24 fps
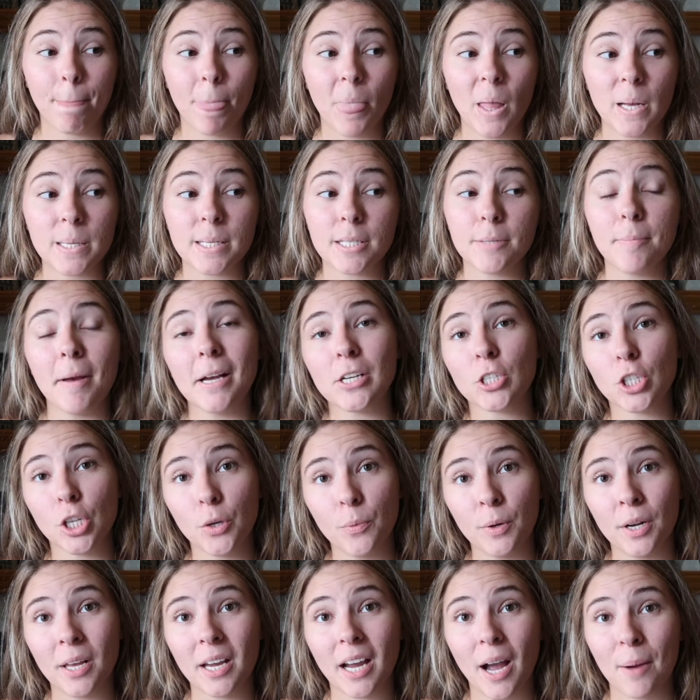especially
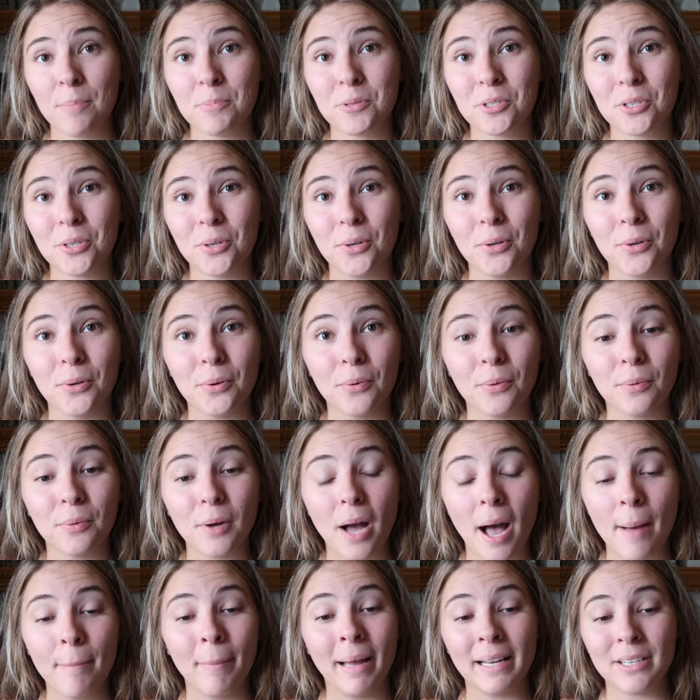when it comes to
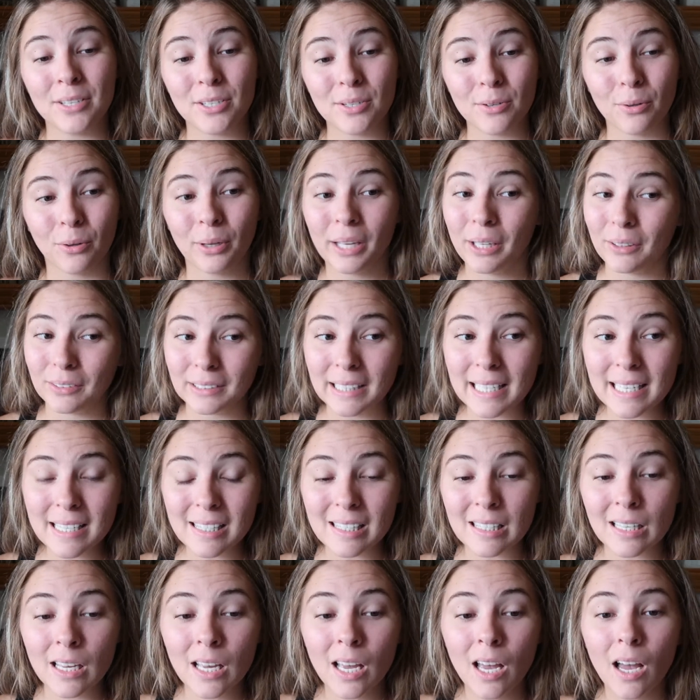a mental
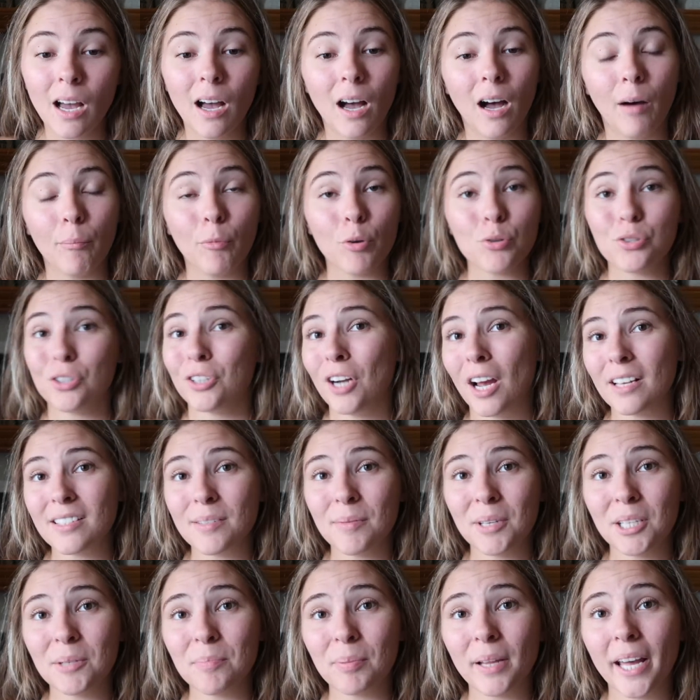illness. Those are not
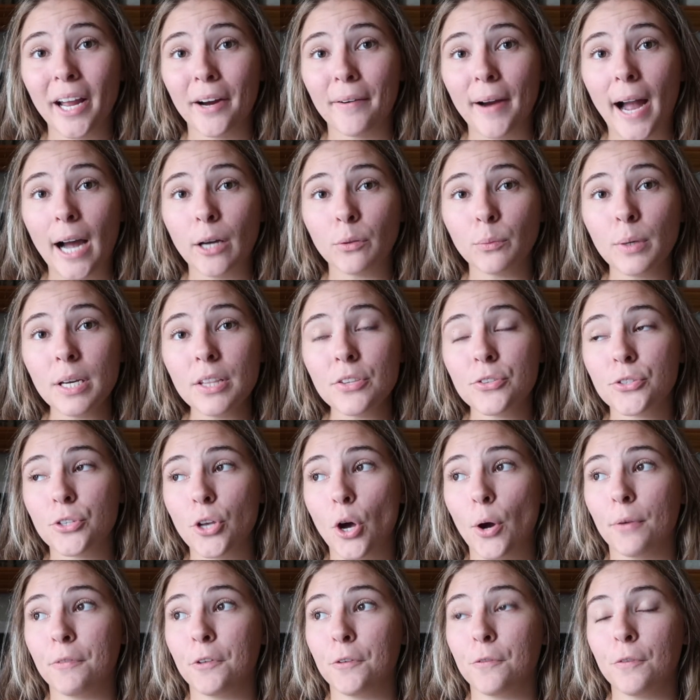something to play around with.
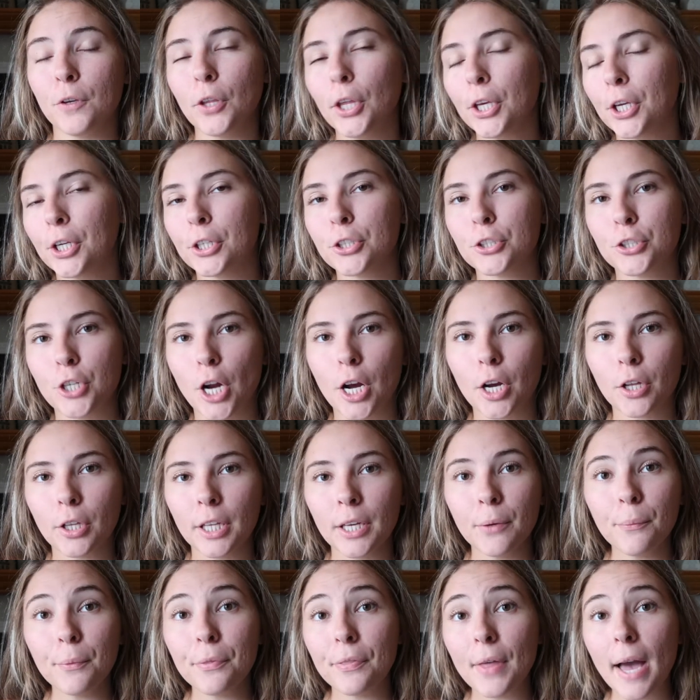So if you feel like you're
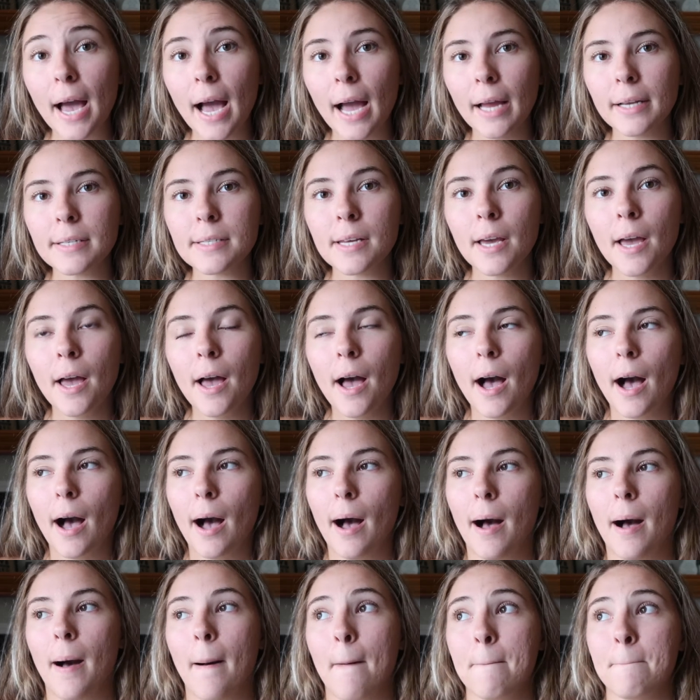struggling with that,
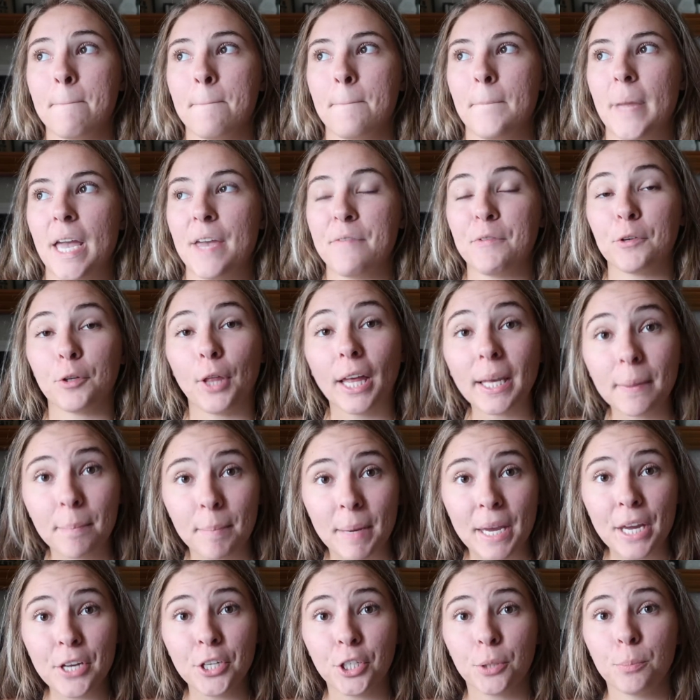if you're like
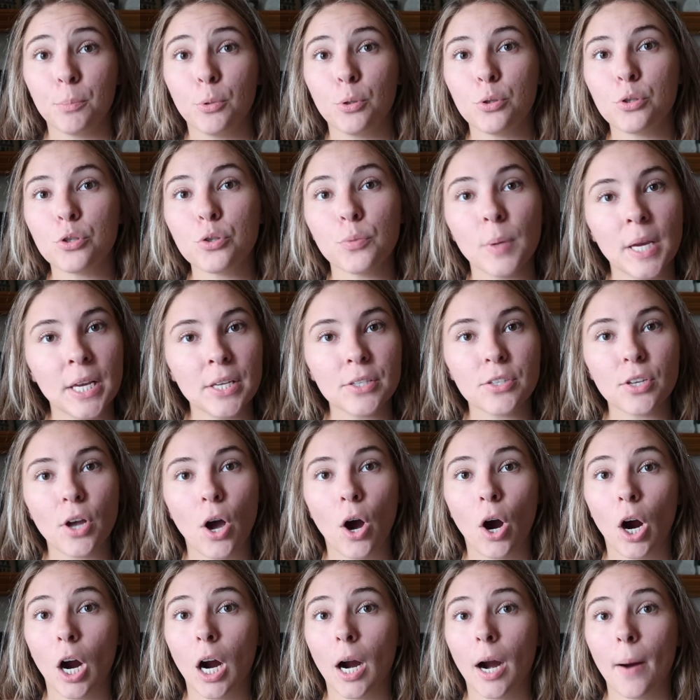me and your mood swings
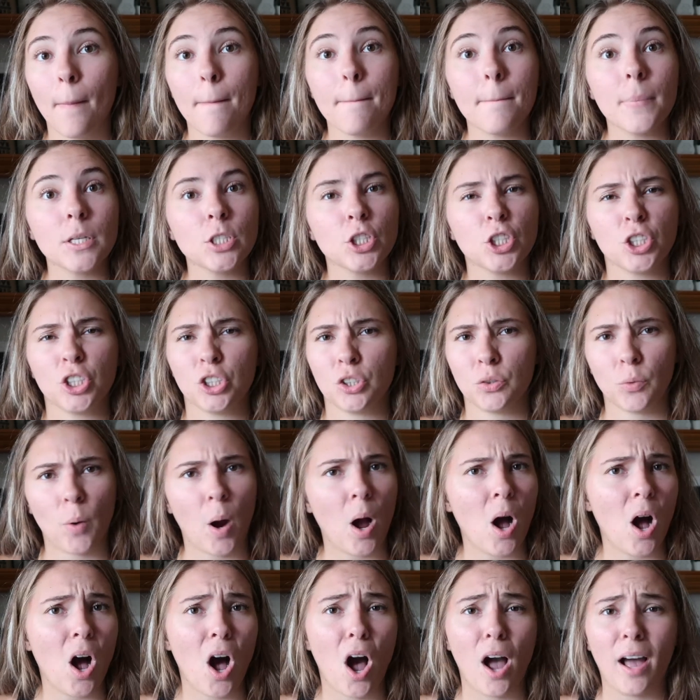are
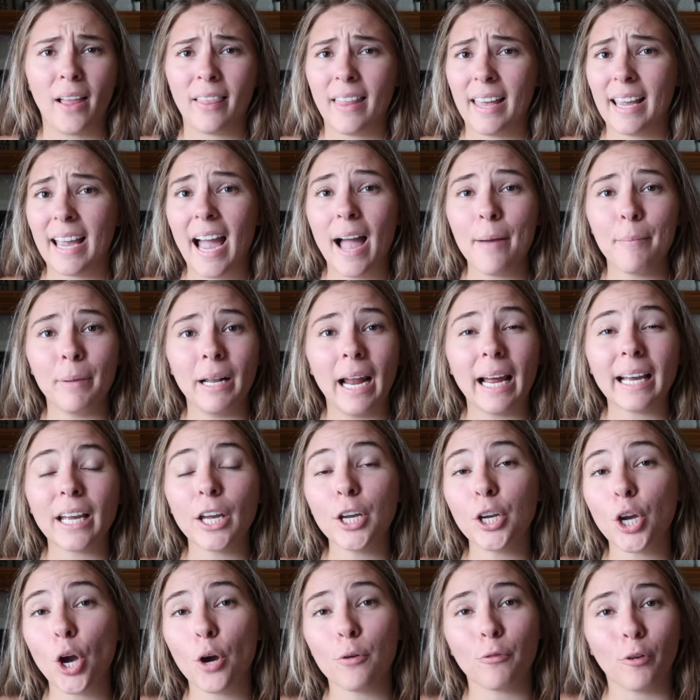strong, like, I mean, I
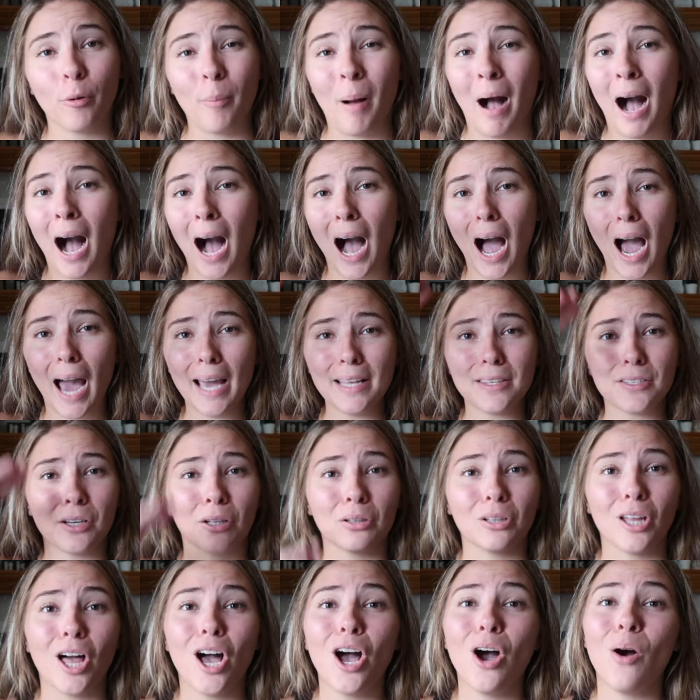can go from high to
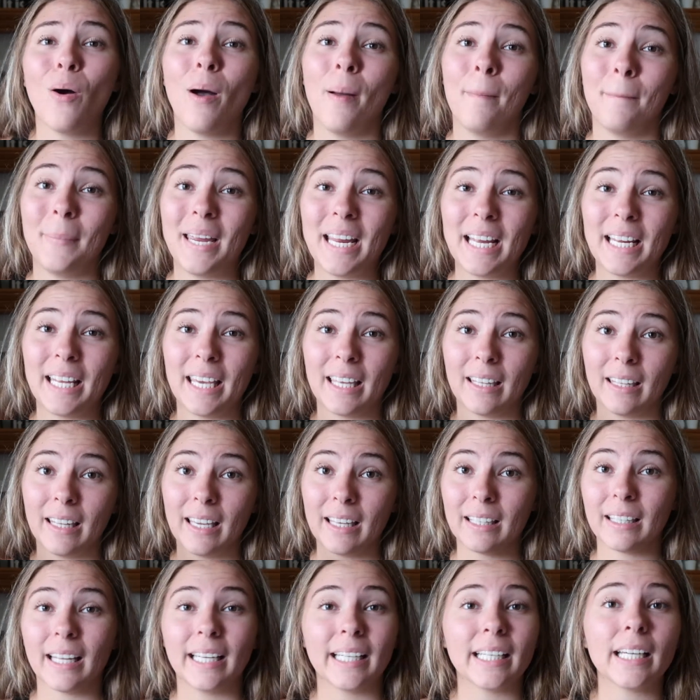low
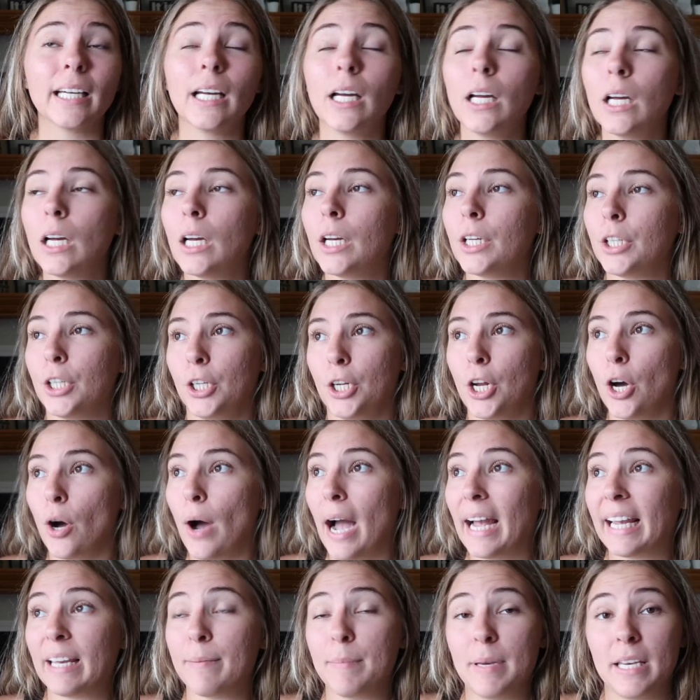immediately. Like, you know,
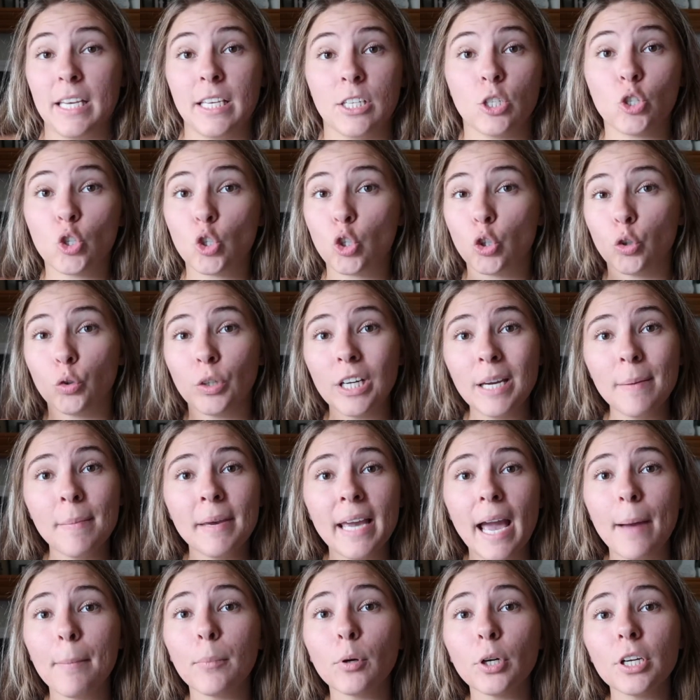I could be
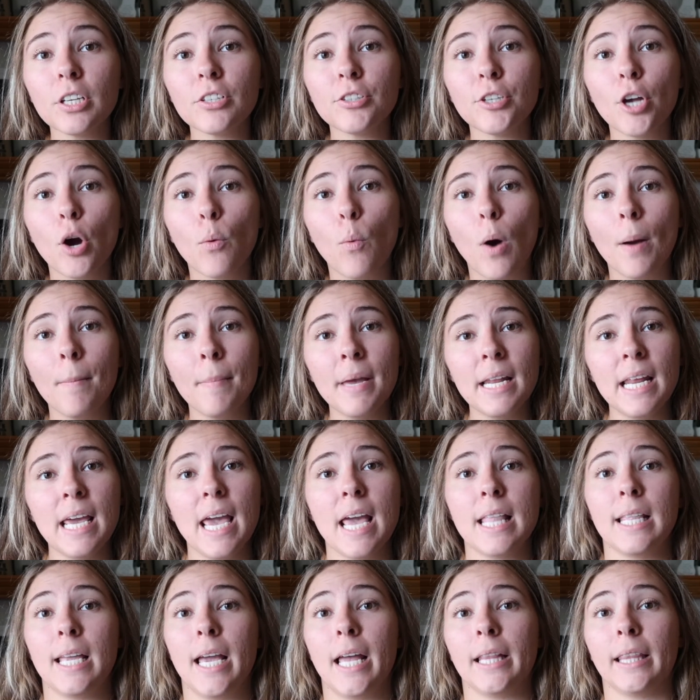screaming at Mauricio one minute
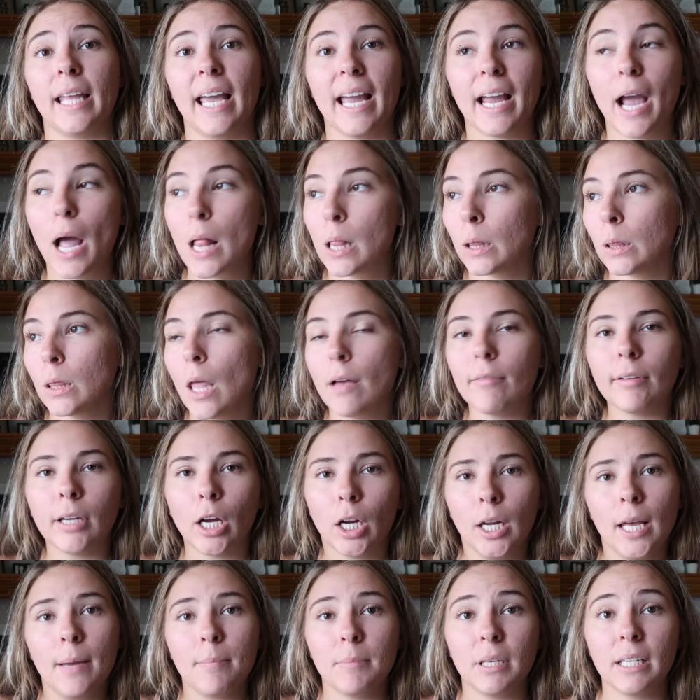and then like loving
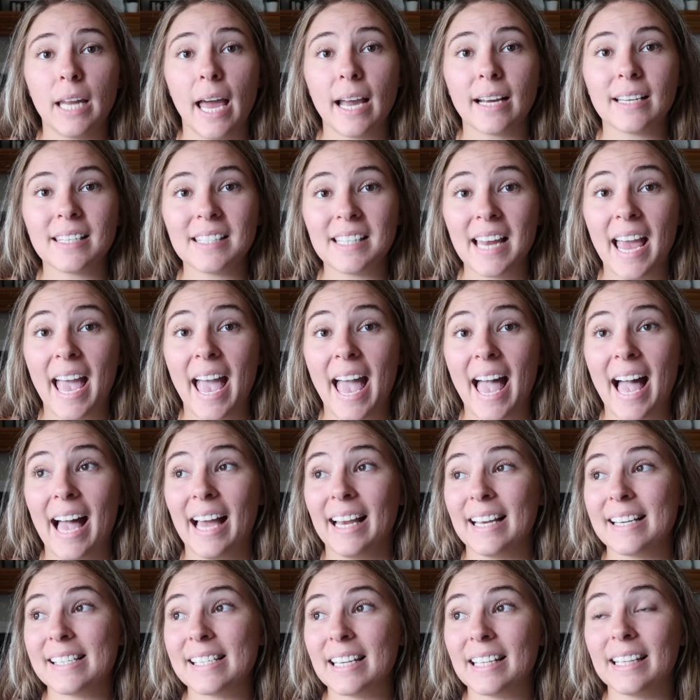on him the next,
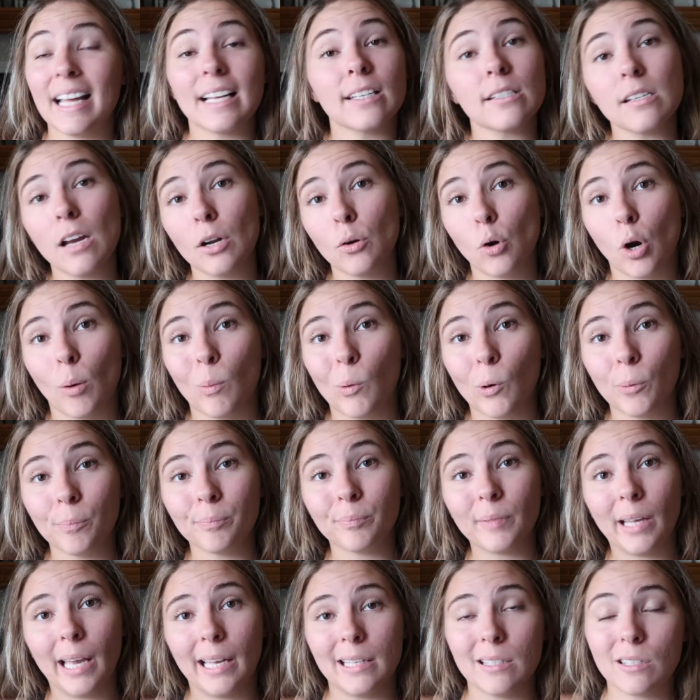and that's not normal.
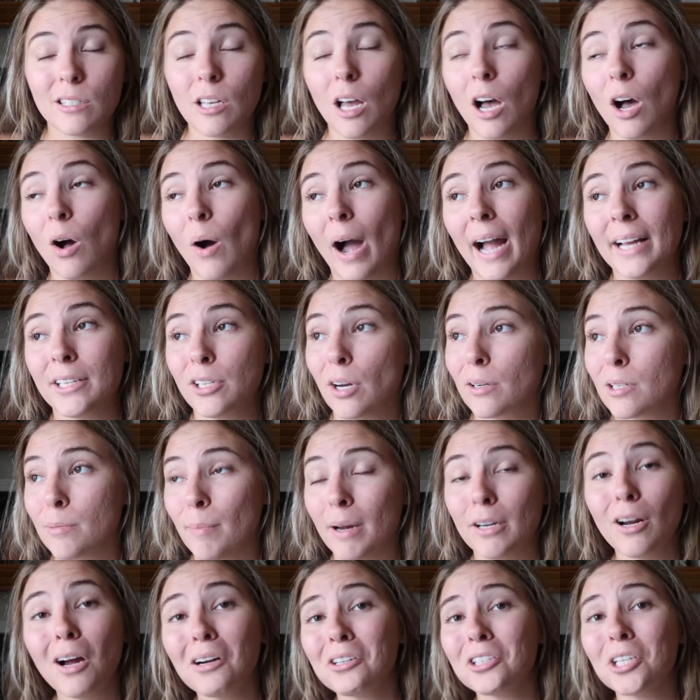And so I talked to
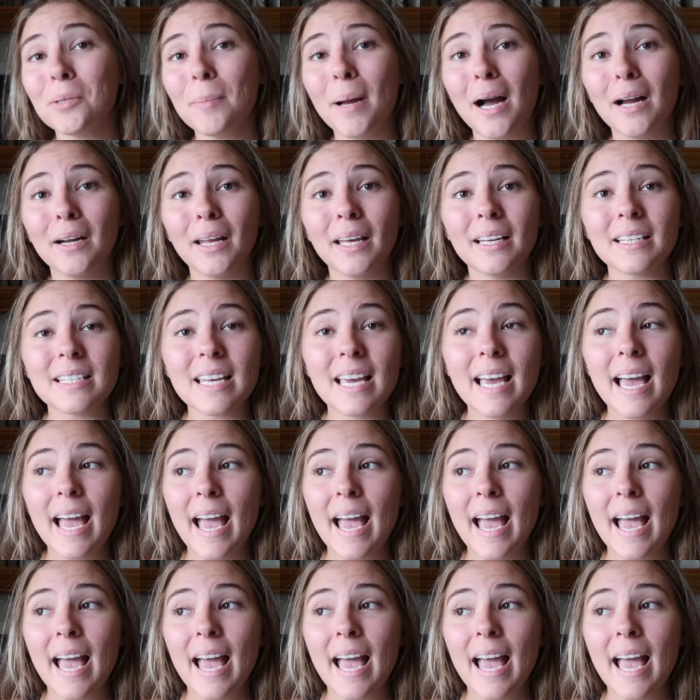my doctor about it,